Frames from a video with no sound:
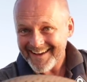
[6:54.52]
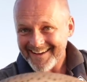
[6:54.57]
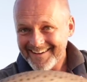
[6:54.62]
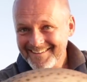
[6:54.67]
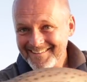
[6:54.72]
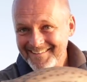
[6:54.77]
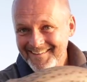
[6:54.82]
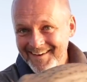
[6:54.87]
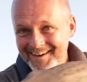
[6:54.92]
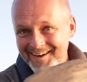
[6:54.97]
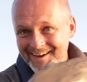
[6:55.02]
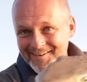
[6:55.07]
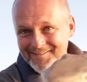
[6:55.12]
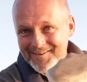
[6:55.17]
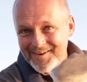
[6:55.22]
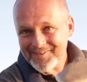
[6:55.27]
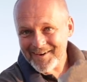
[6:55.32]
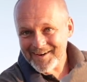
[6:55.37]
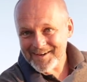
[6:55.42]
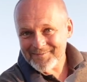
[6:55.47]

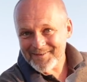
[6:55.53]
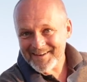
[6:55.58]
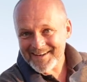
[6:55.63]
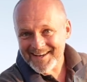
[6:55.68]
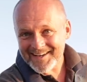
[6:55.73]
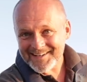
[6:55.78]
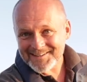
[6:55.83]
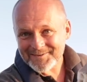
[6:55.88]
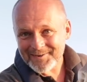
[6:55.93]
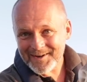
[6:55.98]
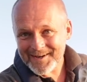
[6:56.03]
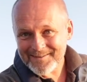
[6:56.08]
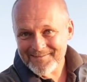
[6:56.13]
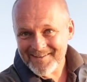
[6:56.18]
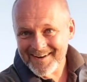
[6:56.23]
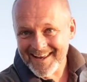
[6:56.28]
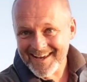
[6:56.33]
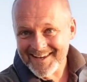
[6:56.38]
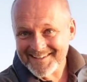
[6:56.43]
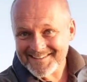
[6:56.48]
We've only been here 20
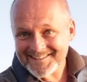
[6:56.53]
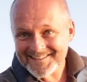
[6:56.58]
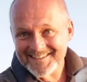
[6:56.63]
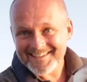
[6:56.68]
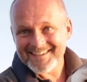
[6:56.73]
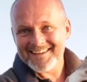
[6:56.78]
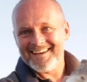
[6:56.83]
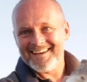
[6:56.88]
minutes.